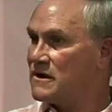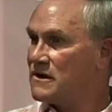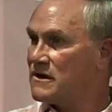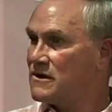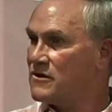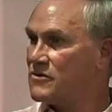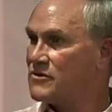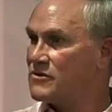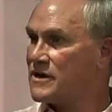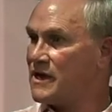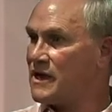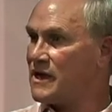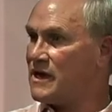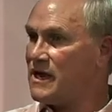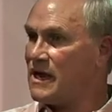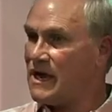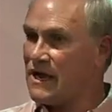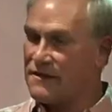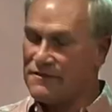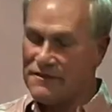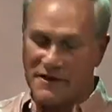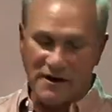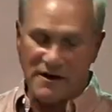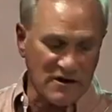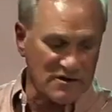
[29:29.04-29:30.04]
le droit de l'avortement. And
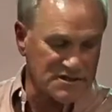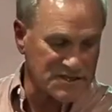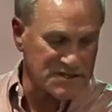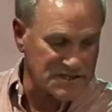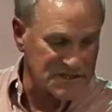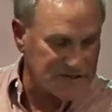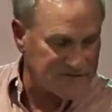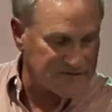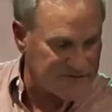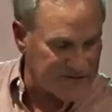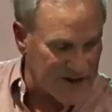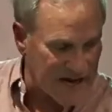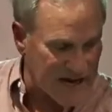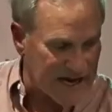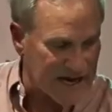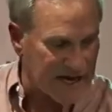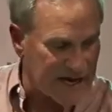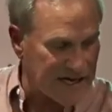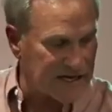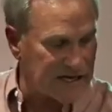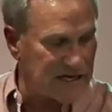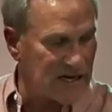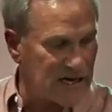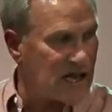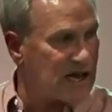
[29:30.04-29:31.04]
there's a dividing
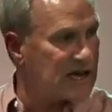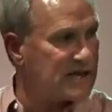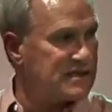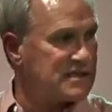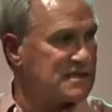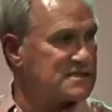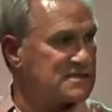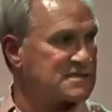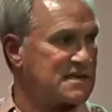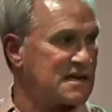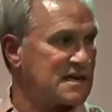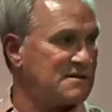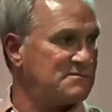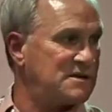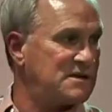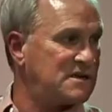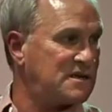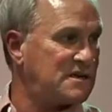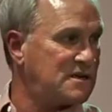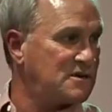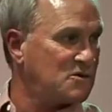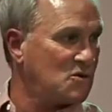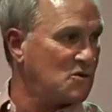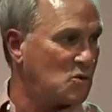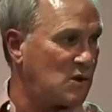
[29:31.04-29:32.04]
line that's coming in
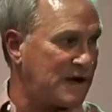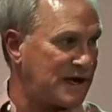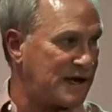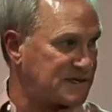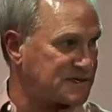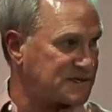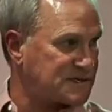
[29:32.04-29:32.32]
the West.